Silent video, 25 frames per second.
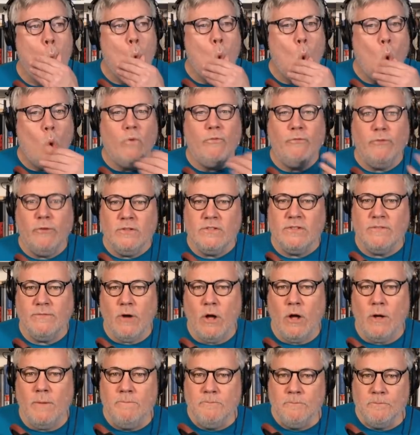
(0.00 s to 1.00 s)
Well, first of
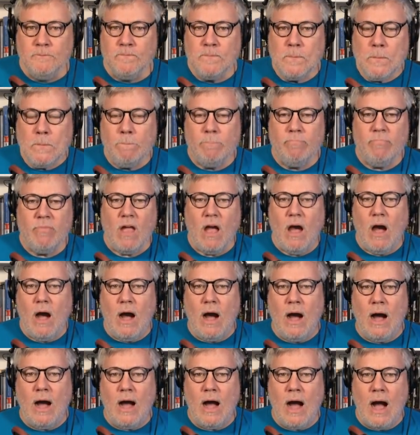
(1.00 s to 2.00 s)
all,
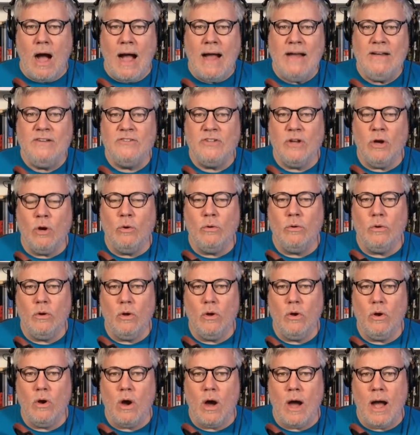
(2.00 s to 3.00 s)
uh, I don't,
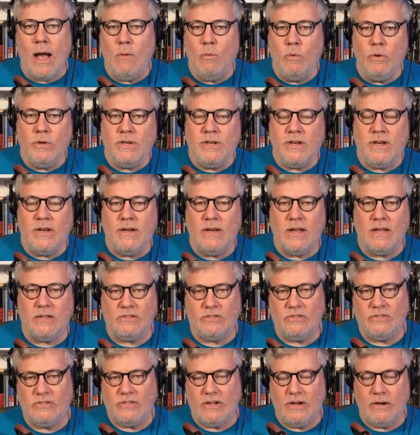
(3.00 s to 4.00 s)
I wouldn't
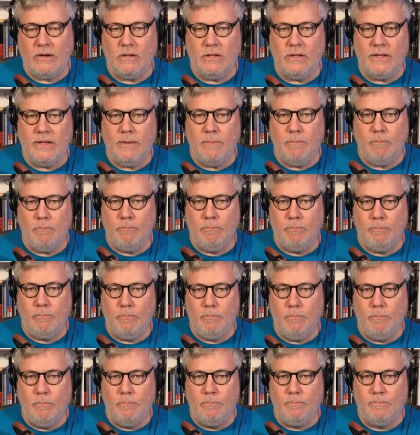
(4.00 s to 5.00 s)
necessarily,
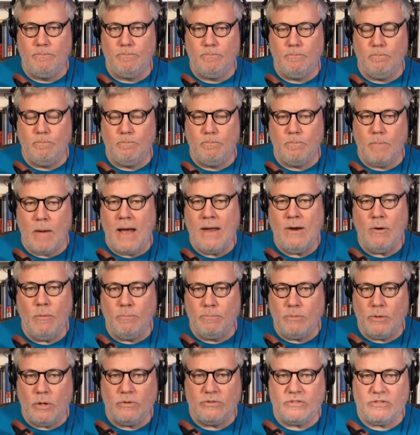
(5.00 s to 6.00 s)
I don't
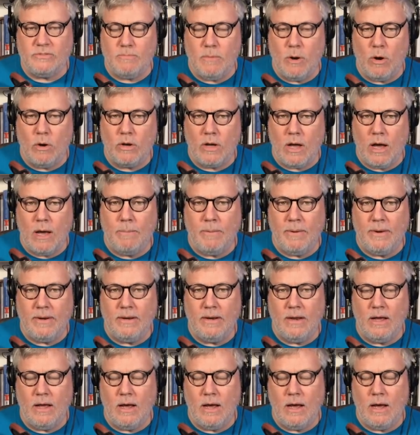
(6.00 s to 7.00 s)
blow smoke up
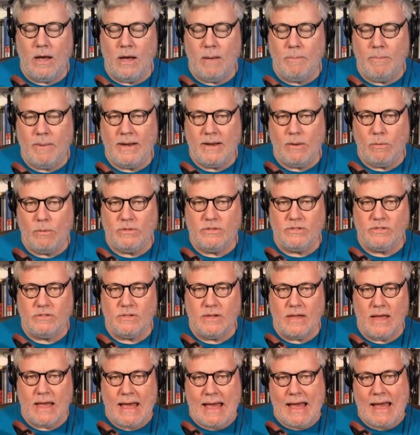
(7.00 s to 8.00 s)
and uh, up anyone's
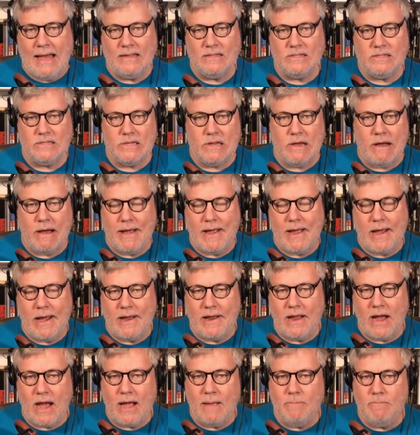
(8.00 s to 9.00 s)
ass. I,
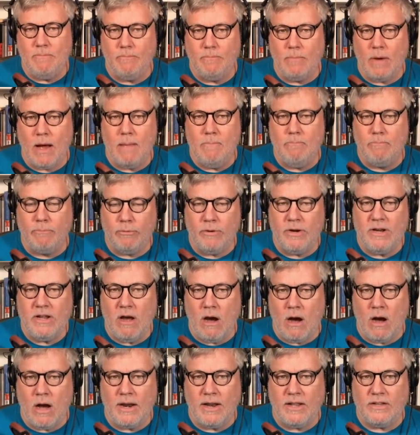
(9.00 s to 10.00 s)
I, I'm, I'm pretty
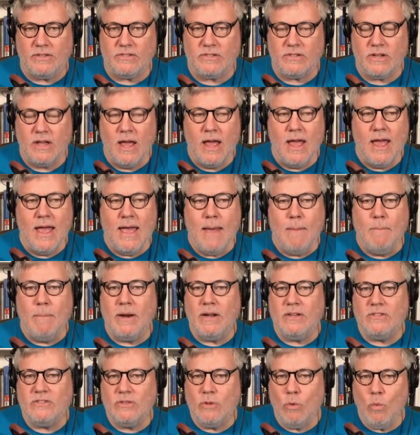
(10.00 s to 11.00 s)
honest,
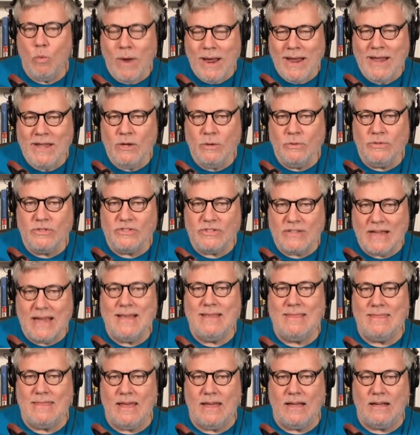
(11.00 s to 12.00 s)
but it's the way you say
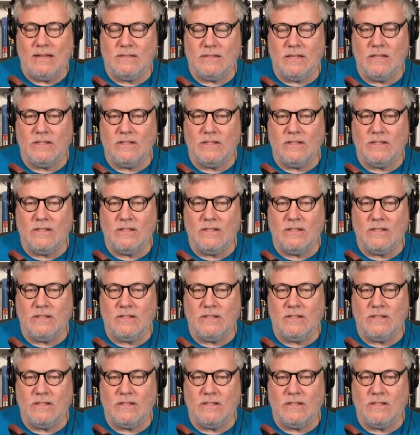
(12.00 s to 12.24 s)
things.